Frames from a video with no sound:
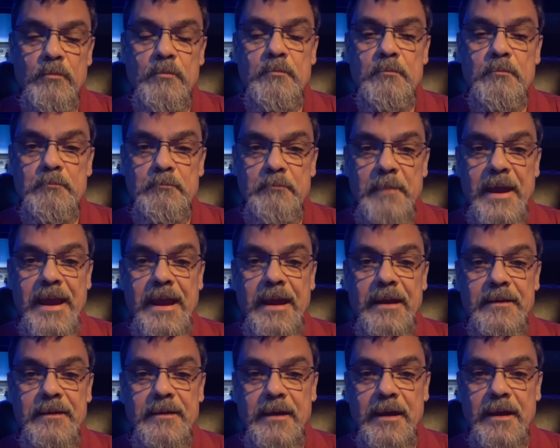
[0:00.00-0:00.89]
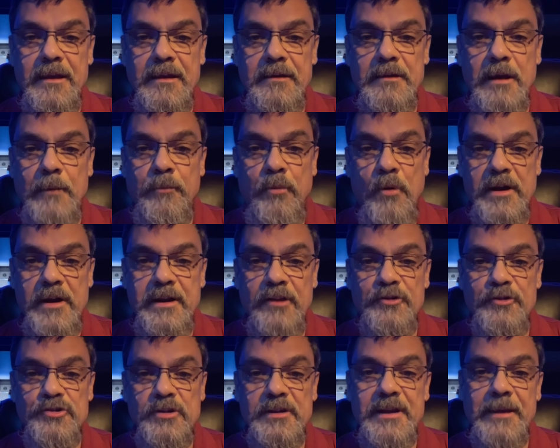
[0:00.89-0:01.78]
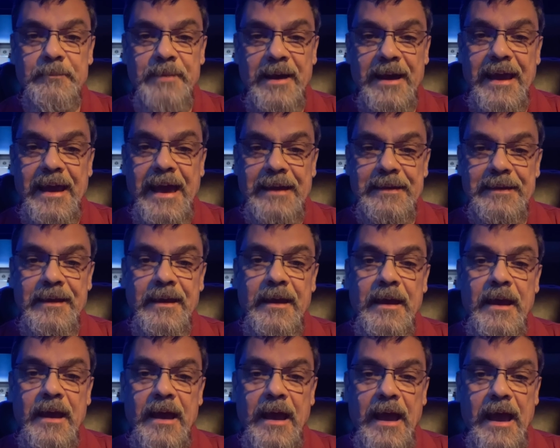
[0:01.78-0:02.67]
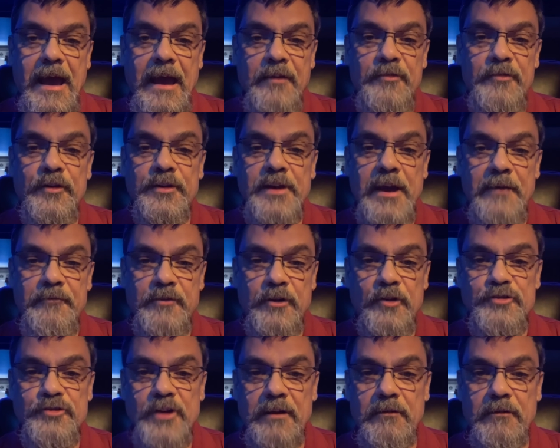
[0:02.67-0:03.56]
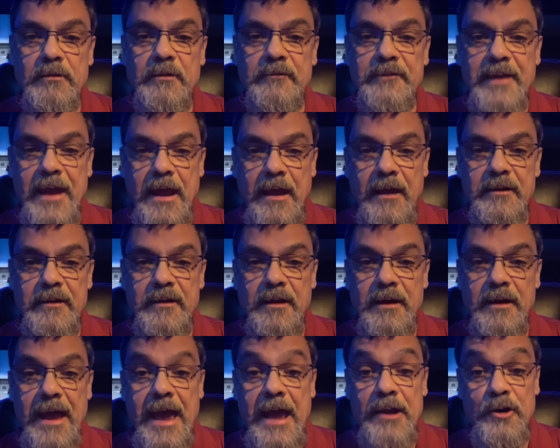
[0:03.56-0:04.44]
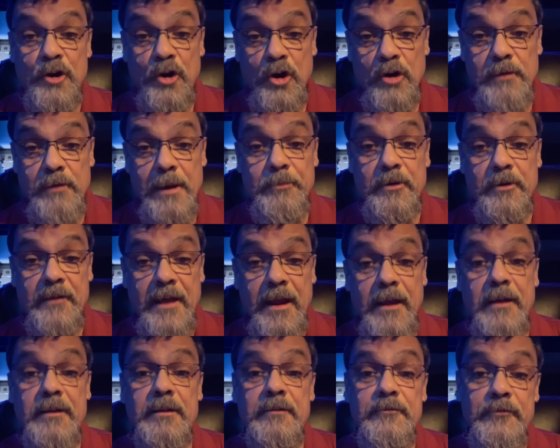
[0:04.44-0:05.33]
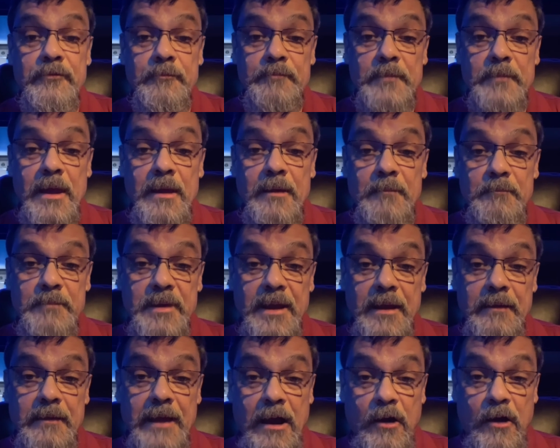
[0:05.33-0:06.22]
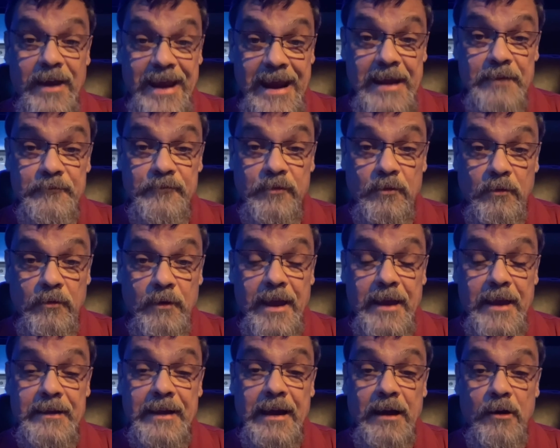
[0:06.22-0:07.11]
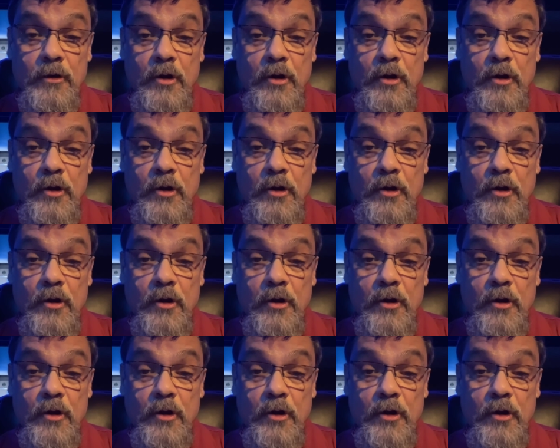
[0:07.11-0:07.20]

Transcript: made in appointing Julia Payette as the Governor General of Canada and her representative, being how hateful and how